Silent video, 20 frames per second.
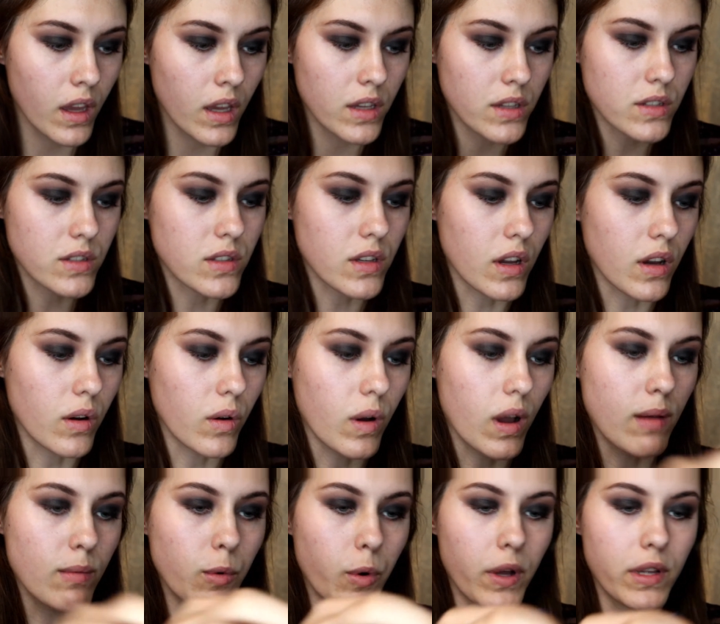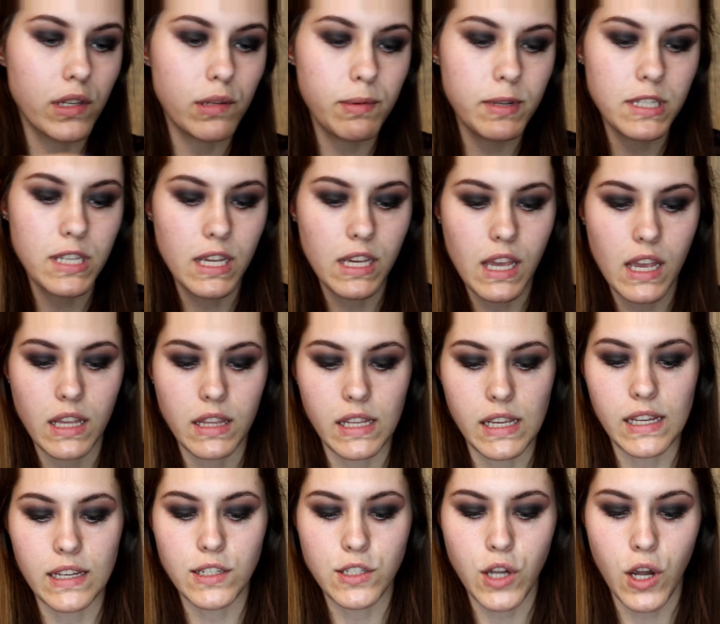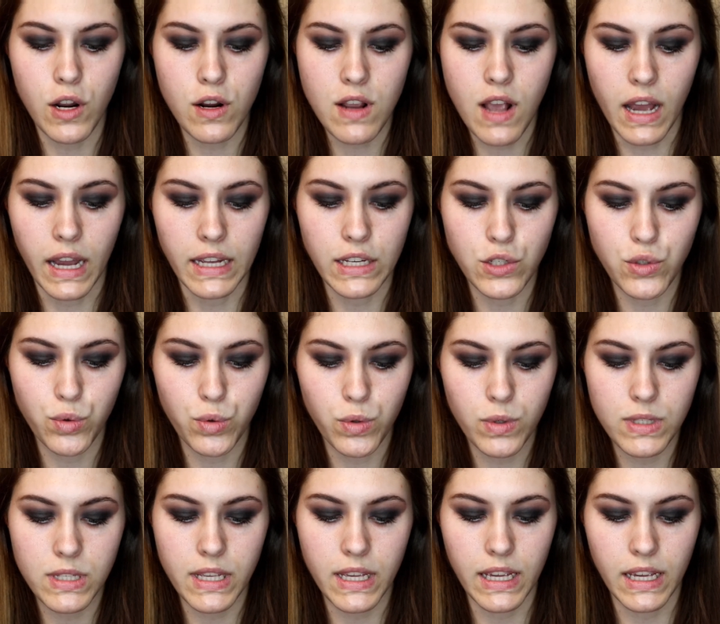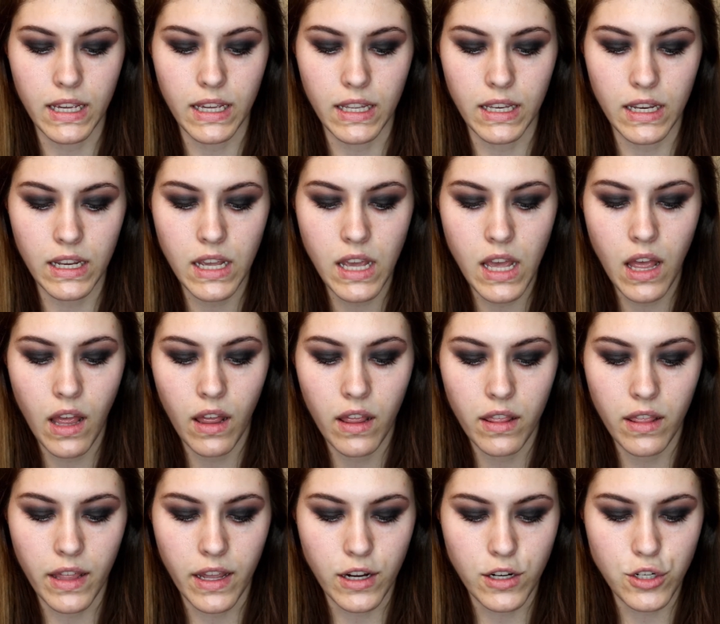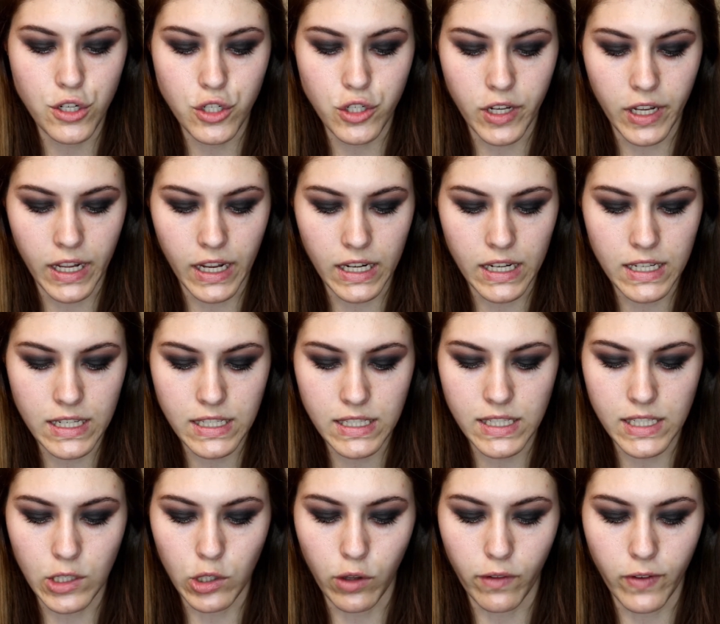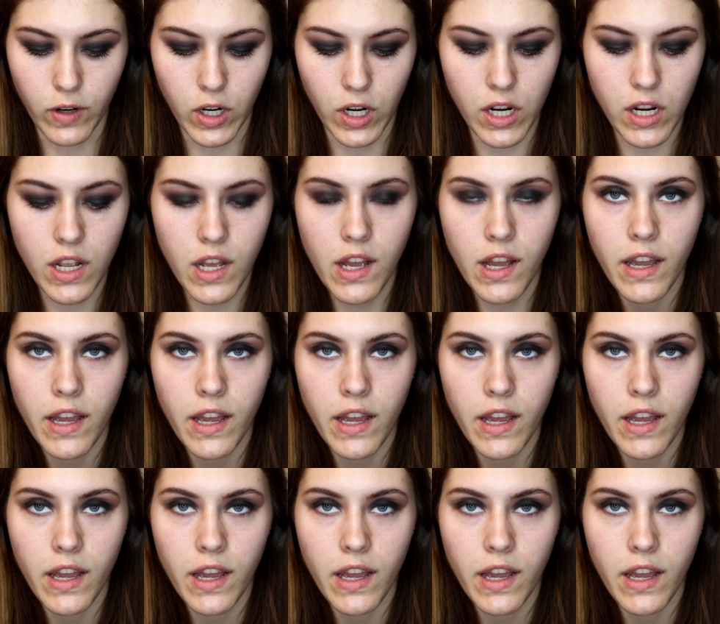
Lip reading: So I'm going to be taking the Tarte Eye Jewels in their shade Silver,